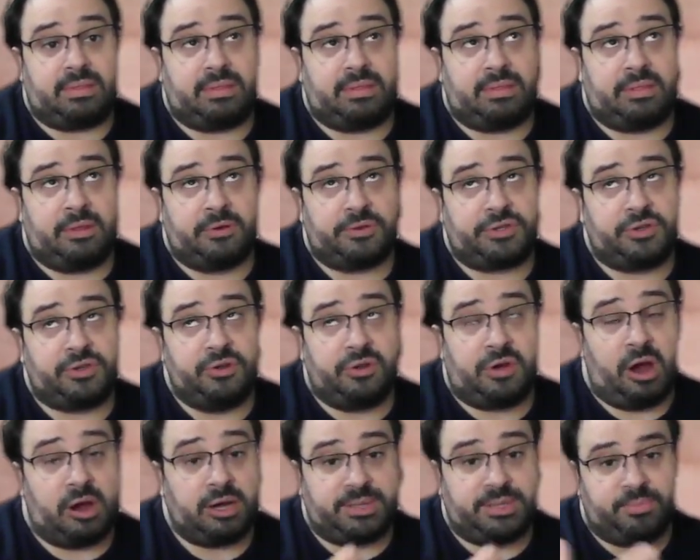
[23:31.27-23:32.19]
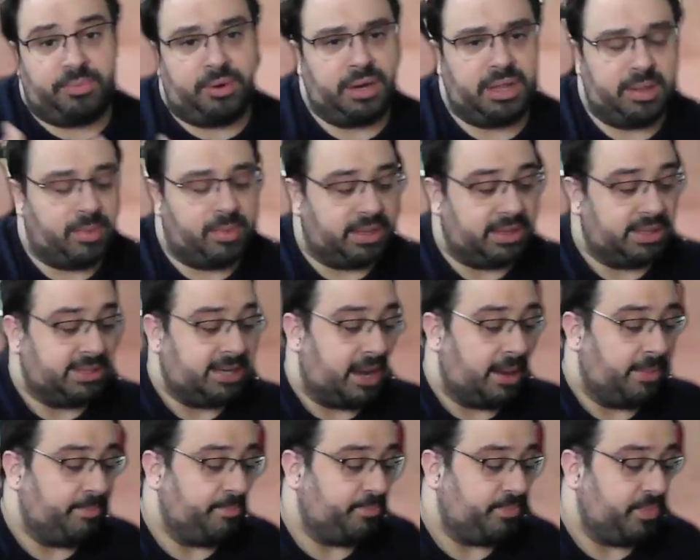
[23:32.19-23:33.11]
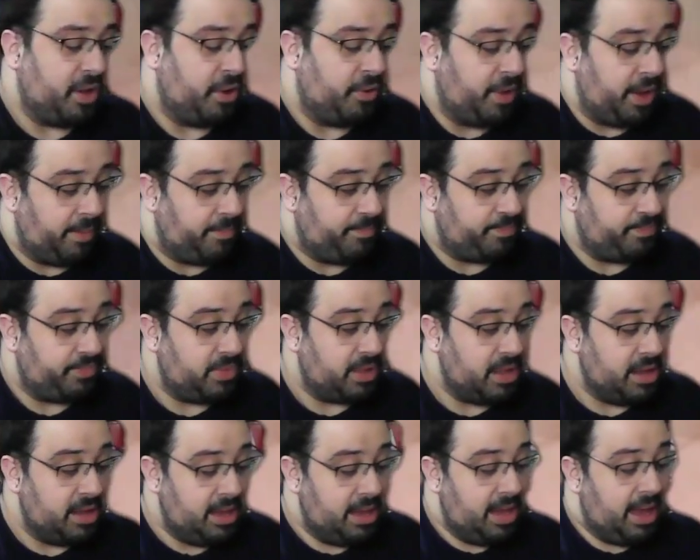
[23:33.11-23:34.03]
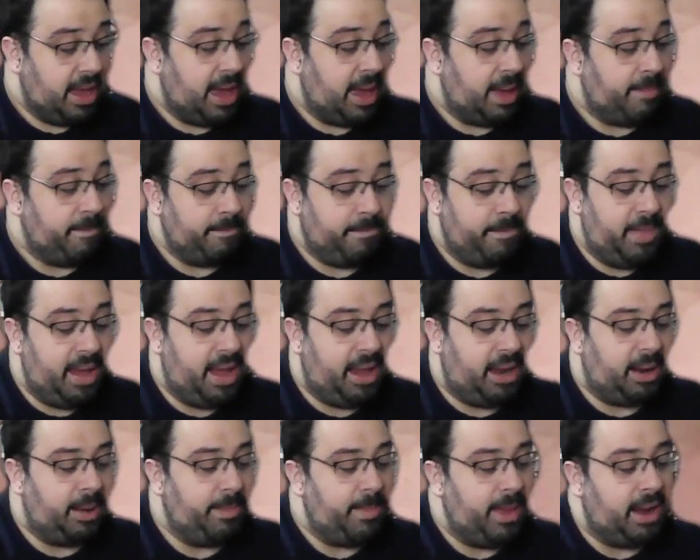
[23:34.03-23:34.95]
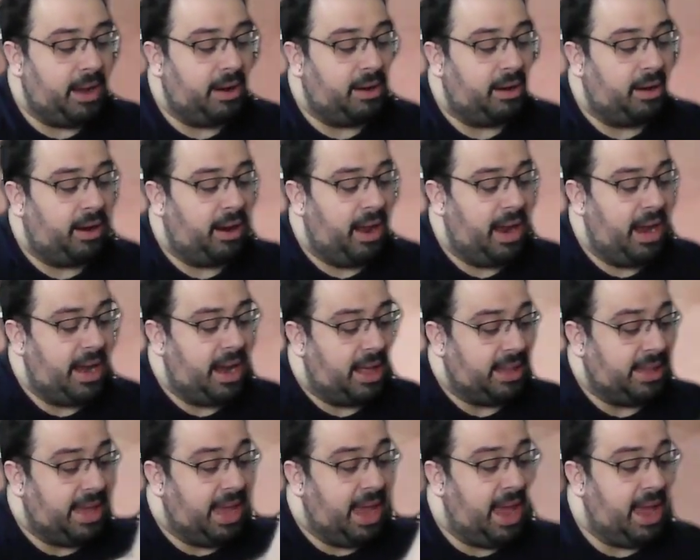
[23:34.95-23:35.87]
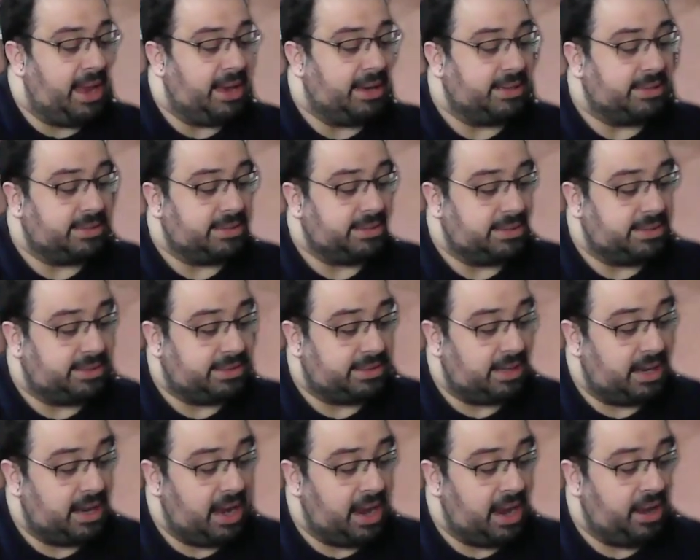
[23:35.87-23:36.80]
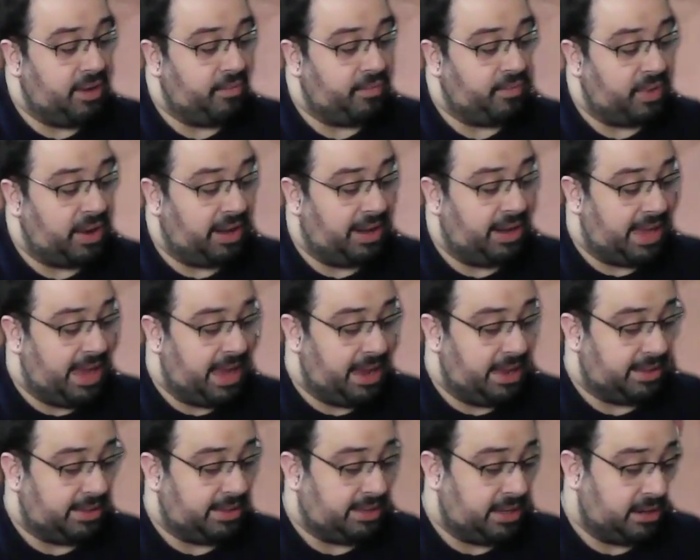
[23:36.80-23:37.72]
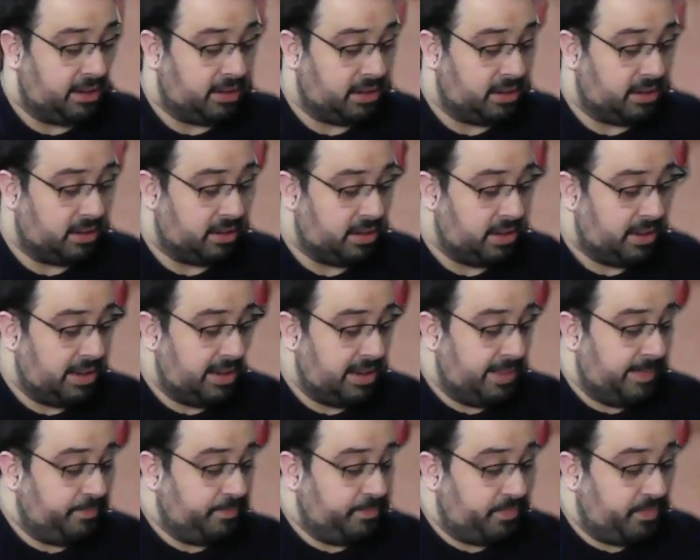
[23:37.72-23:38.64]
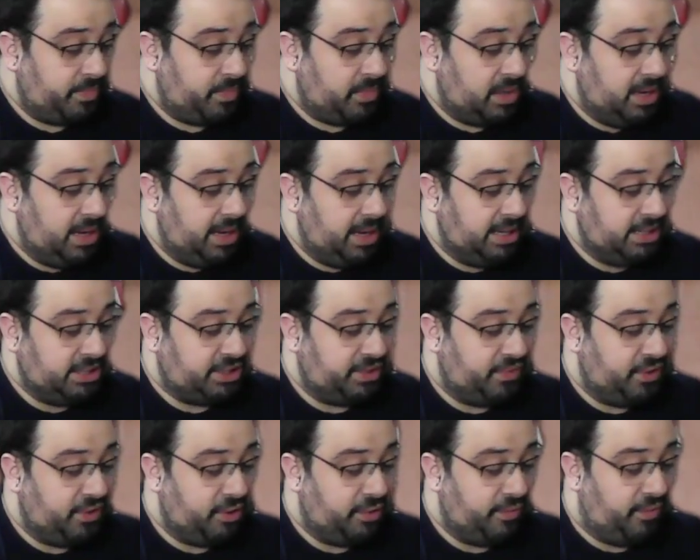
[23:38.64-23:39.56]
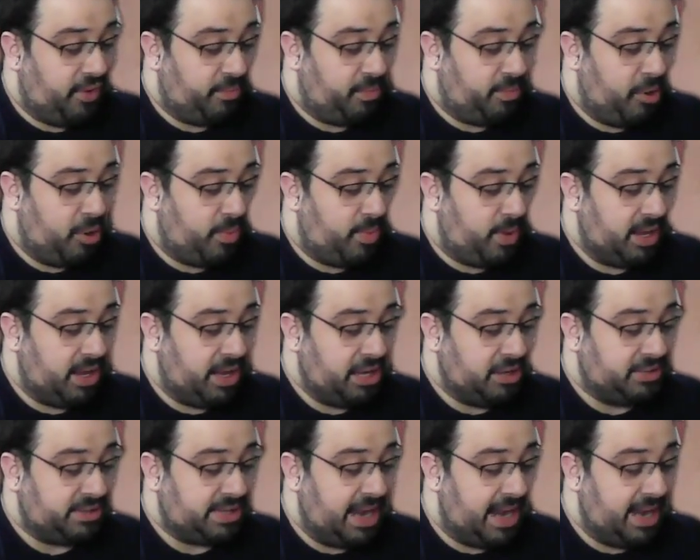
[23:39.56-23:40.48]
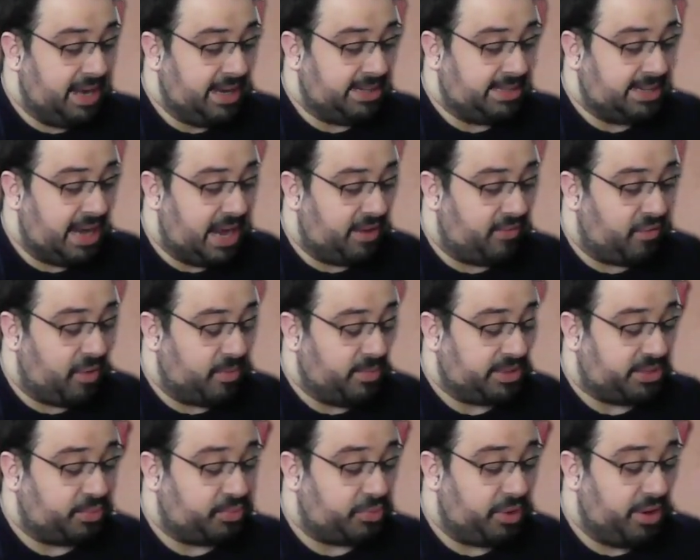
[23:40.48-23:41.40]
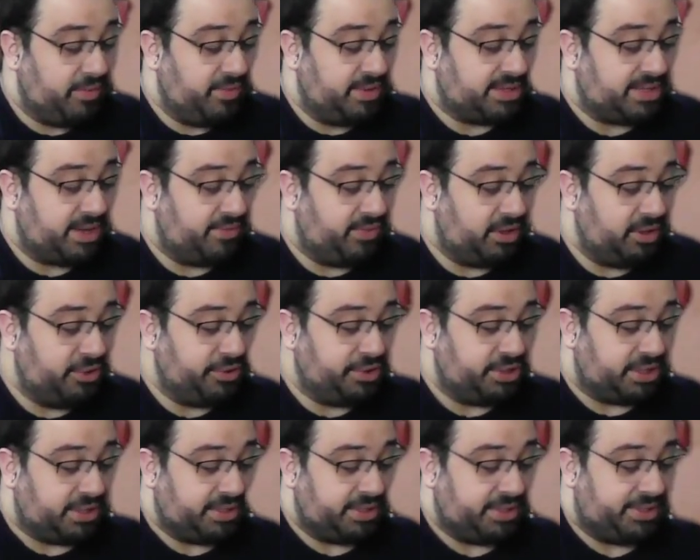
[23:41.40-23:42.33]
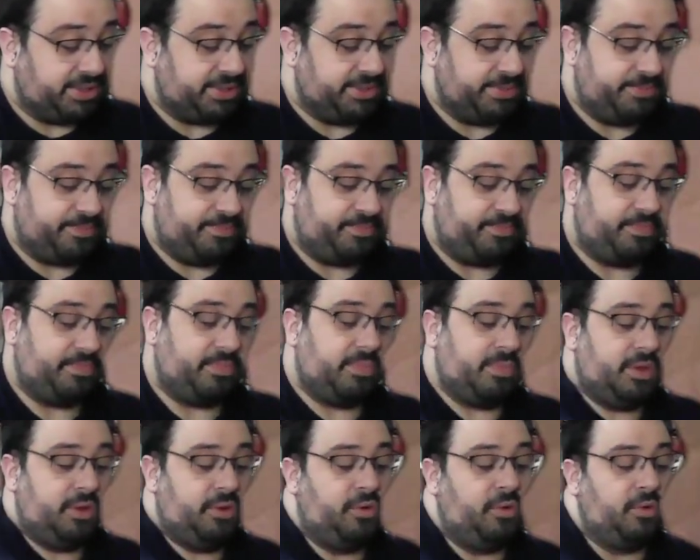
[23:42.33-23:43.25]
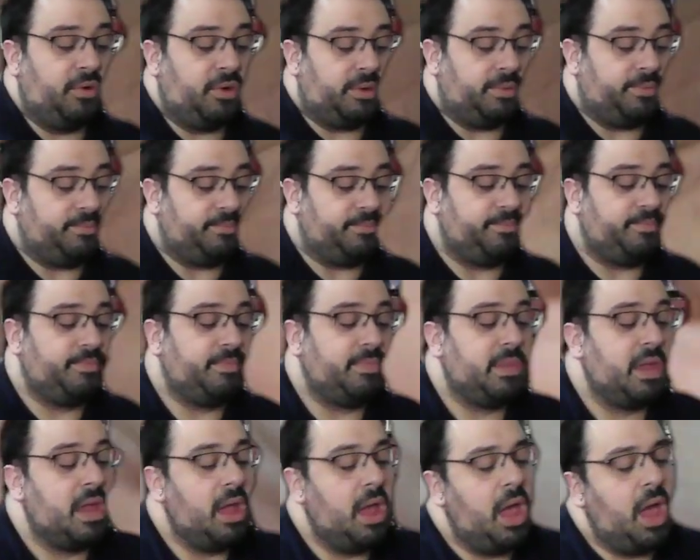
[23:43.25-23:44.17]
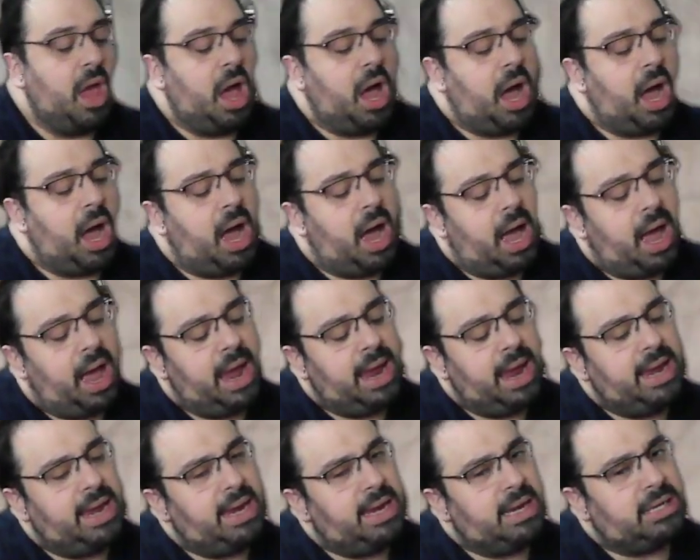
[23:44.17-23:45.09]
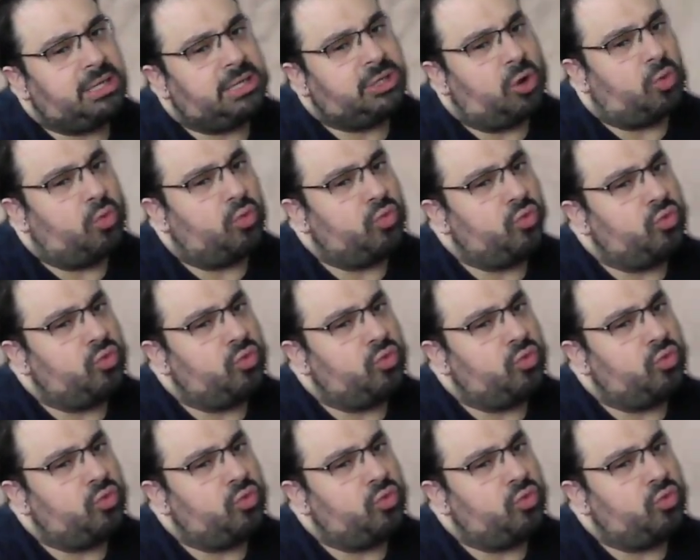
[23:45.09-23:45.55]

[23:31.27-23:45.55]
those 2 cards and putting them on the top. Okay. A Melmetal, and on the end, a Relicanth here. Each of your evolved Pokemon can use any attack from its previous evolutions. Cool. I don't